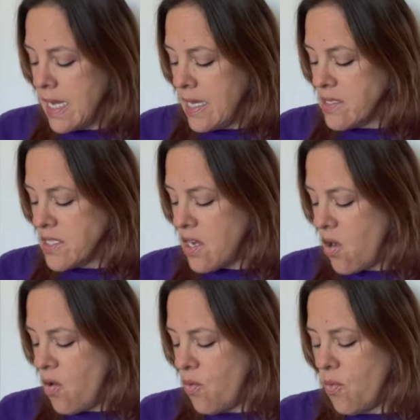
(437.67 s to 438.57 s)

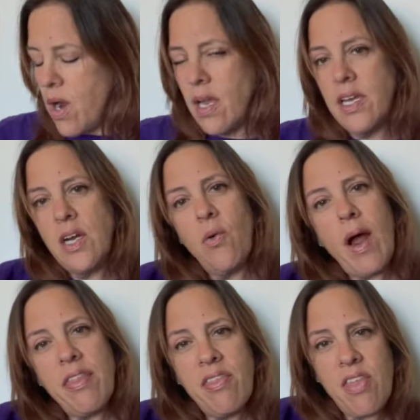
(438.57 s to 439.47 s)
So,
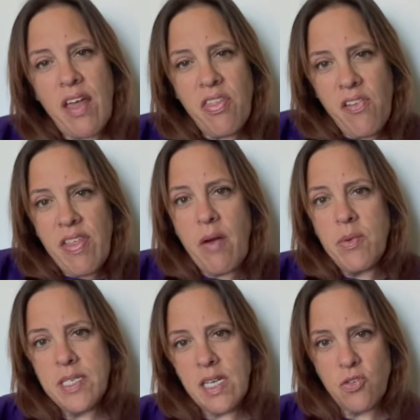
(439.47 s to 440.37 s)
I thought that
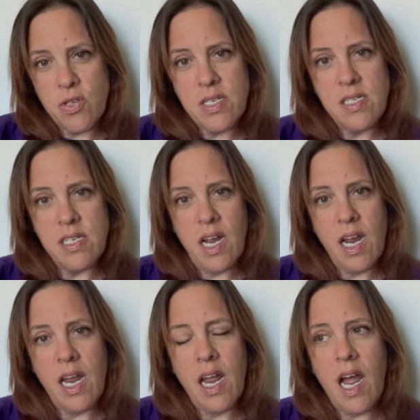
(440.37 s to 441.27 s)
was interesting.